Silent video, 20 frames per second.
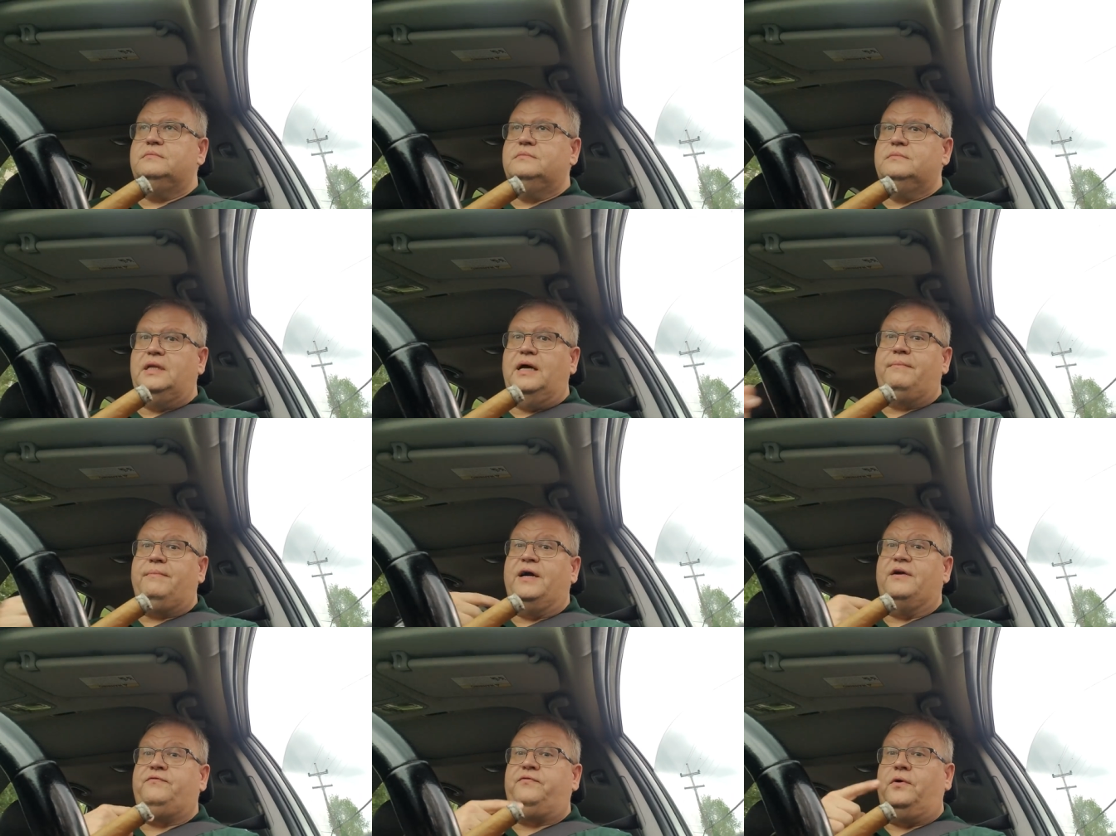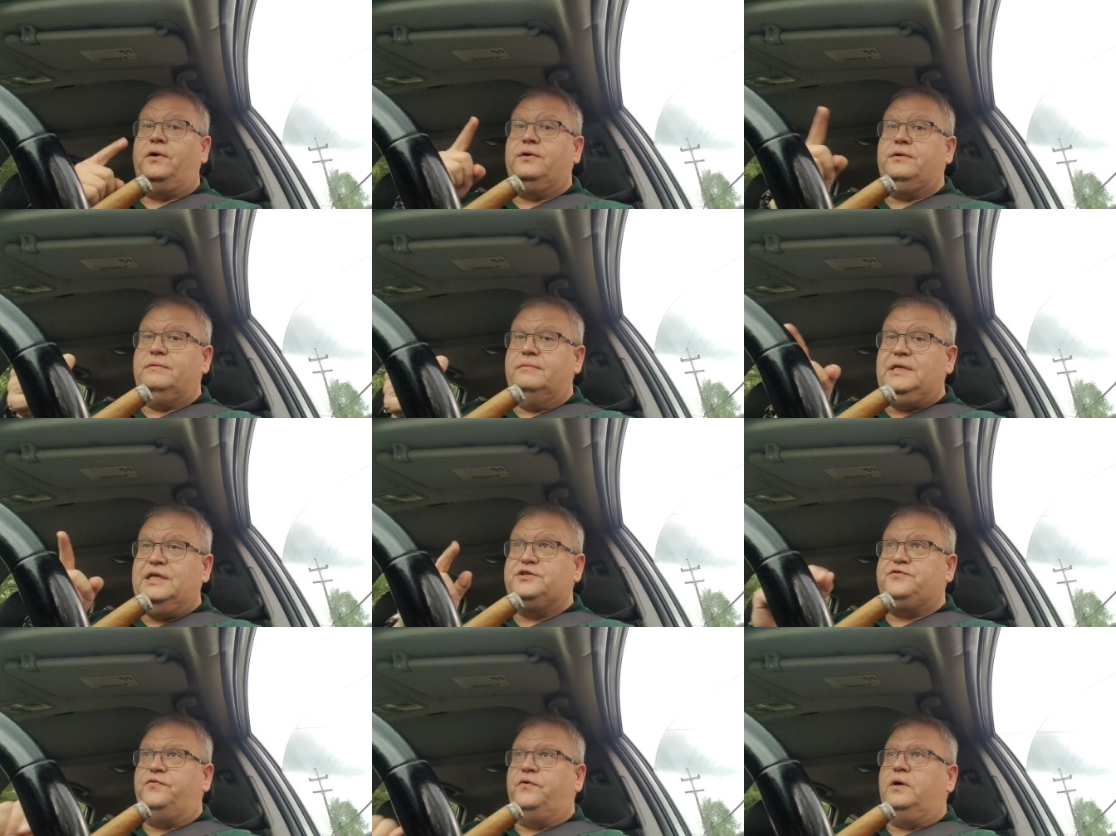Not my fault,
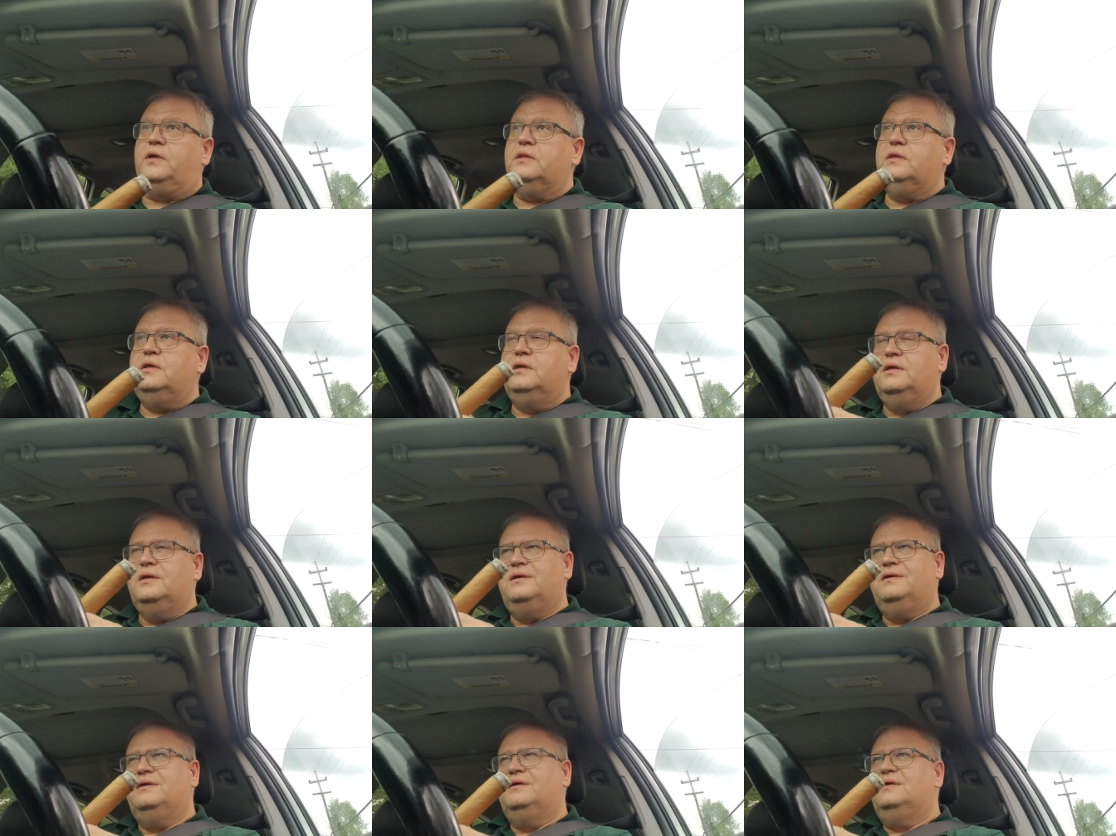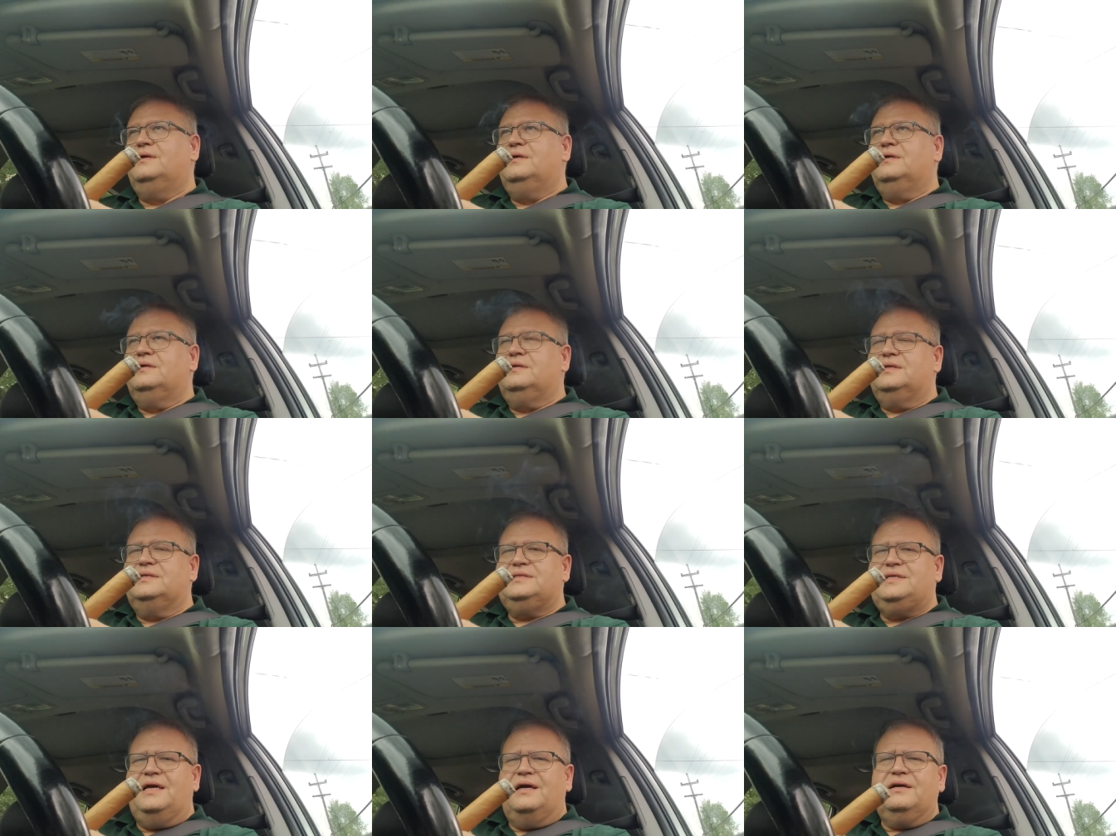his fault."
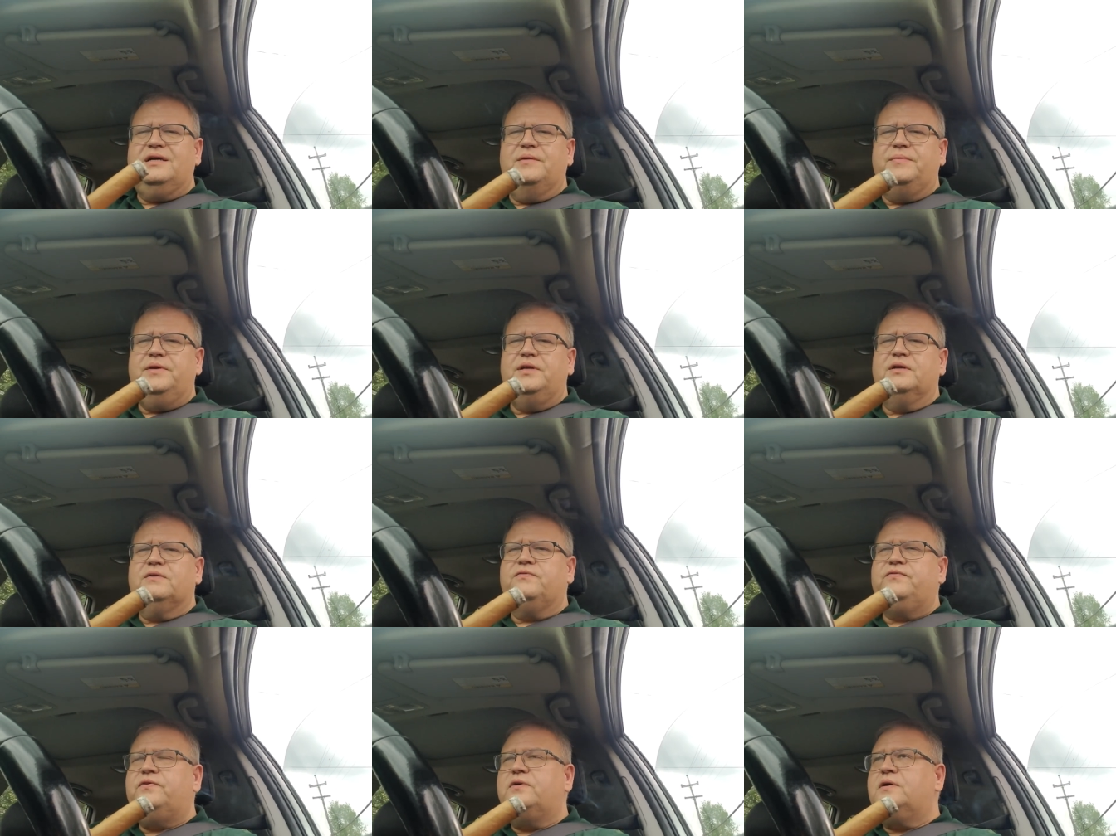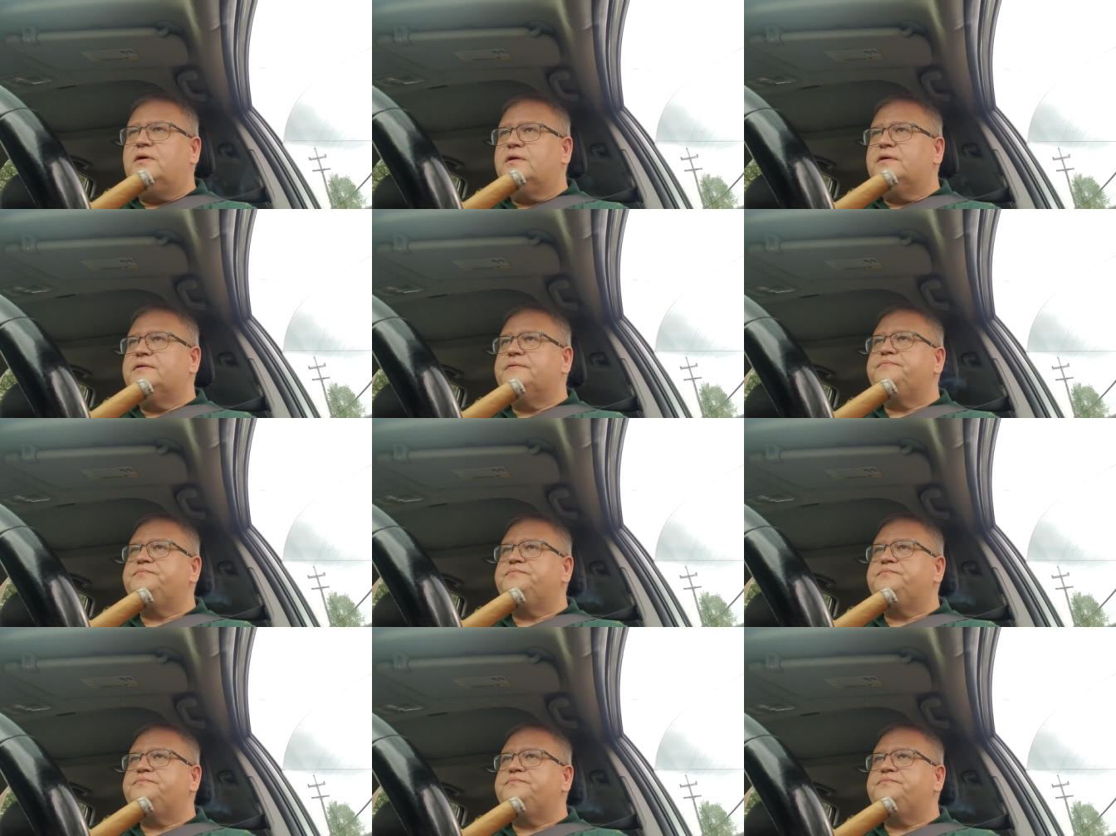I said, "How can it be your fault?"